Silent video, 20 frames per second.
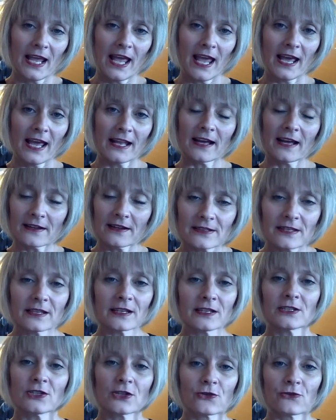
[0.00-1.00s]
And I think
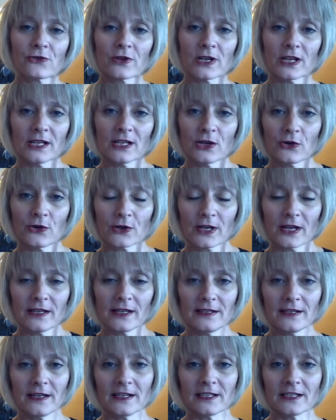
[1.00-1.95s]
it's a really good idea.